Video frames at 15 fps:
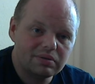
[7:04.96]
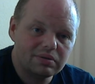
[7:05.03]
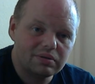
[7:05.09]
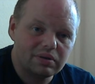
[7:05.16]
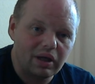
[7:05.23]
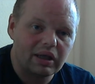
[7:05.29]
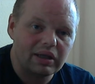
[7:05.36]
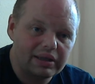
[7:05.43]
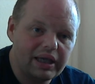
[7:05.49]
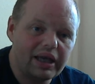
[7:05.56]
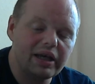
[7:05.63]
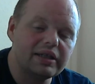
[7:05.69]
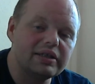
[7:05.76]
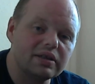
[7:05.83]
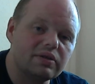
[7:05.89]
can tell
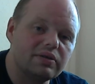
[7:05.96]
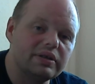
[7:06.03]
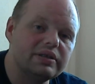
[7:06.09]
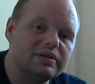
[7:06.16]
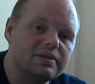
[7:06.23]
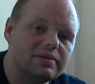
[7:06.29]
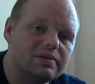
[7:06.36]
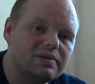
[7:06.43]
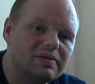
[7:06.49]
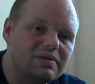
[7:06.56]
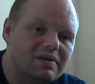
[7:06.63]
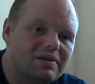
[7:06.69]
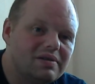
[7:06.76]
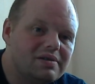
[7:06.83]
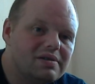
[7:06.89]
it's a crystal.
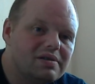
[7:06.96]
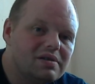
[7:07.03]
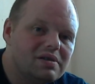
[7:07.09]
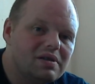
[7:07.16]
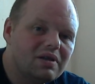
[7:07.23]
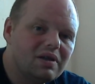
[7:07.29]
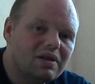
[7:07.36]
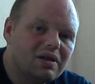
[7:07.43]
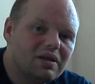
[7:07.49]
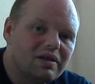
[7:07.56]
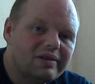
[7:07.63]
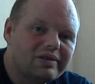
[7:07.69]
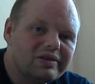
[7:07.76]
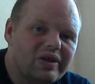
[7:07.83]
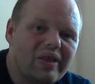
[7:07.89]

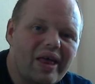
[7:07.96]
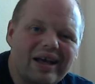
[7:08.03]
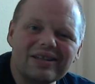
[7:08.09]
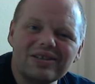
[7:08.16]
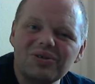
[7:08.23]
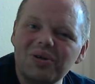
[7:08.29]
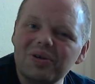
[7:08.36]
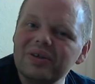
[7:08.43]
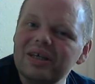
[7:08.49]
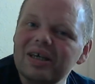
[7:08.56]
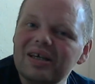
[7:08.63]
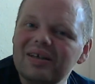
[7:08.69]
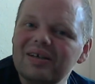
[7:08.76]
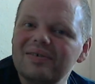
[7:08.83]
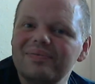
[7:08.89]
So that sort of
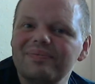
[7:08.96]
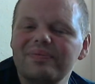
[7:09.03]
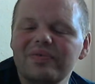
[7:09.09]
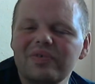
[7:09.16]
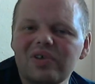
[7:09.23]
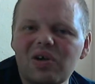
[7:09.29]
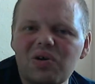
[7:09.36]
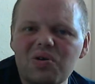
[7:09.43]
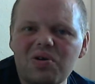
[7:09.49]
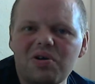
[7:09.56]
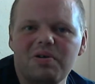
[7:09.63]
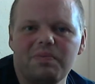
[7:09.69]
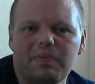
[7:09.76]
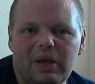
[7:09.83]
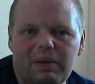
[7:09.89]
thing hurt
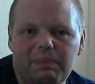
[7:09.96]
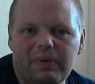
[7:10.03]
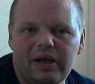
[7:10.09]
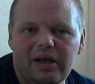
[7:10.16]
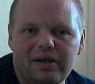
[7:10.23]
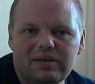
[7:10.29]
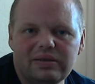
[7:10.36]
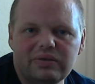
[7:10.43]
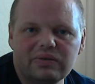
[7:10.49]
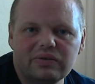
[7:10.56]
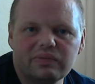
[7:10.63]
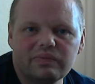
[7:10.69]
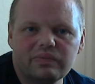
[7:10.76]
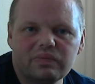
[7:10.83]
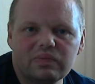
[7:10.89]
me a bit.
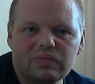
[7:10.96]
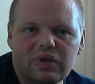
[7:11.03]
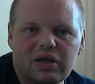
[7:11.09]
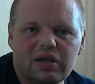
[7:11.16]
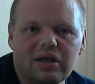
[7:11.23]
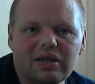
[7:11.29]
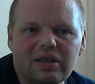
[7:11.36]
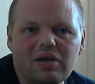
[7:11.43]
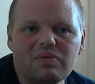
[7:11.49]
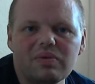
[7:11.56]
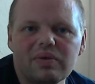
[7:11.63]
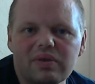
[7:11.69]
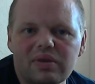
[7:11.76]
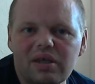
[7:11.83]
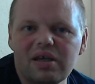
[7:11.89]
And I don't
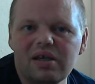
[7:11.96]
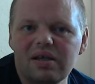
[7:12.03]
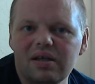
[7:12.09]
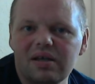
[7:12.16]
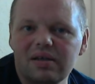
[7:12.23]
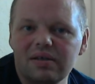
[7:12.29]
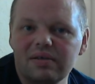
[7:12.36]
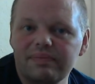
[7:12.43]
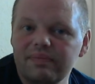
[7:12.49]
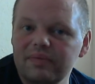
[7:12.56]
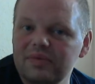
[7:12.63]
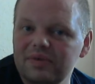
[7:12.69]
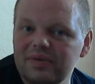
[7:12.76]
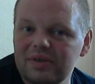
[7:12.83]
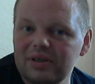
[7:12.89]
think
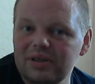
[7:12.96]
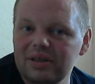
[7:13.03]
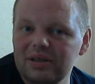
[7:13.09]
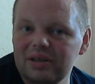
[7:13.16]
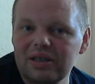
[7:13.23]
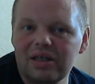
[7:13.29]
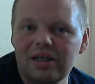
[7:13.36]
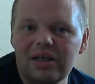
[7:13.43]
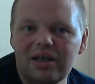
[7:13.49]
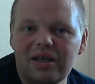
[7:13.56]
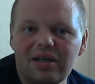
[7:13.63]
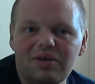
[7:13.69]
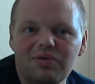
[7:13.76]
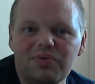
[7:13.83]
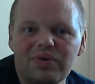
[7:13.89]
he
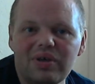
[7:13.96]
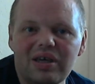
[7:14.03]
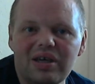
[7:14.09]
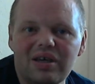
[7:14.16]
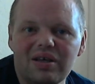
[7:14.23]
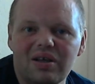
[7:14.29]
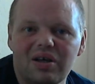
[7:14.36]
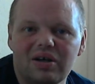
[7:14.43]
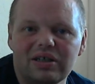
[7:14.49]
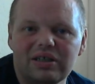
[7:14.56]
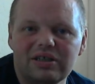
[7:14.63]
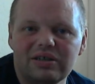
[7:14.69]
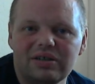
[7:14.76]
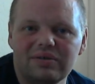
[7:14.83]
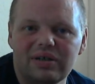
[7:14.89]
realised,
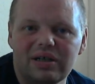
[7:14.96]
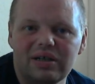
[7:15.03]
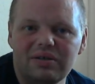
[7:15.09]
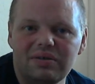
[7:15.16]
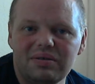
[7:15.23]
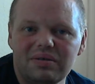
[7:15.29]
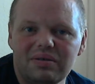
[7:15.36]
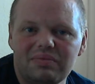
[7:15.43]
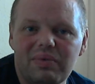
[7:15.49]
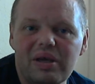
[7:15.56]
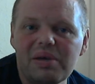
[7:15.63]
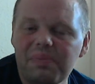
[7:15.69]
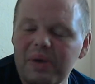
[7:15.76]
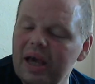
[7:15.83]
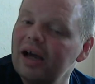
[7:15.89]

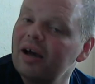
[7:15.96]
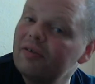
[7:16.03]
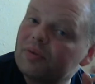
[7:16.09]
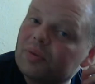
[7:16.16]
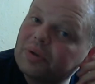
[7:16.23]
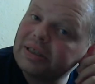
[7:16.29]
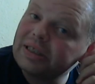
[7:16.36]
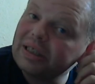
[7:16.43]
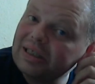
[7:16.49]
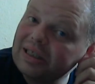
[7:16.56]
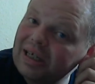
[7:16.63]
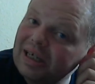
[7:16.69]
maybe afterwards he did.